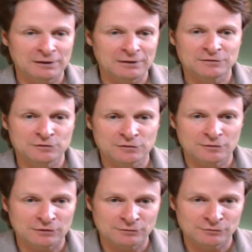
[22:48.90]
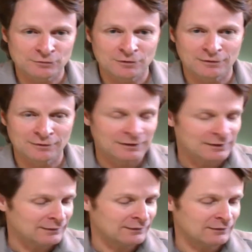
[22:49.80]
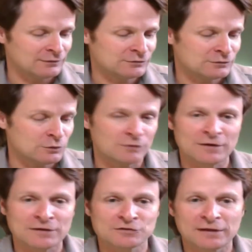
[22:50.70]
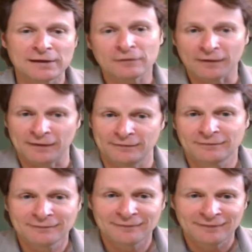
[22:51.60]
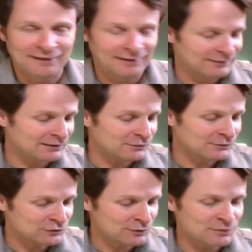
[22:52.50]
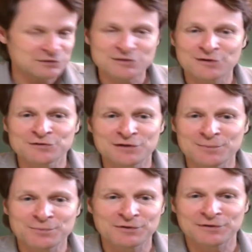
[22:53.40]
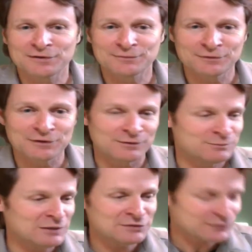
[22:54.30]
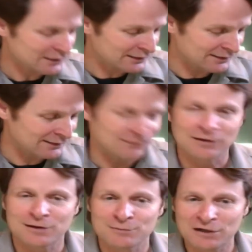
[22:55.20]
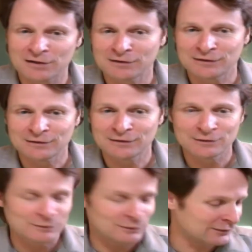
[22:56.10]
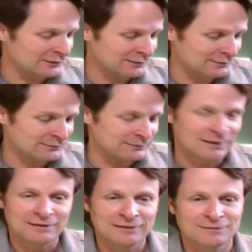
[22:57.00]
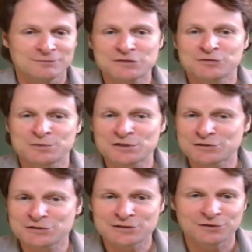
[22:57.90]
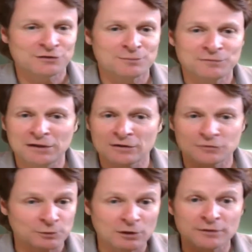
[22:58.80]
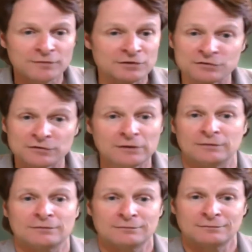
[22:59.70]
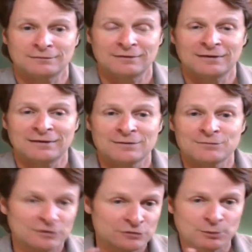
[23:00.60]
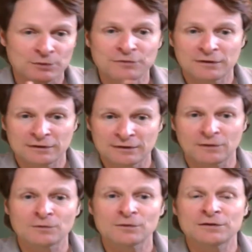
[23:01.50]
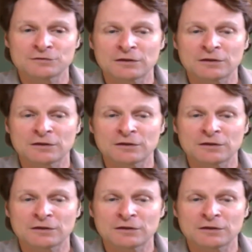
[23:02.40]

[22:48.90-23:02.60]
a 1974 uh, Corvette Stingray. And then if somebody shows up with a with a Mustang or a Camaro or a Mitsubishi or something else, we don't even see it because we're thinking it only is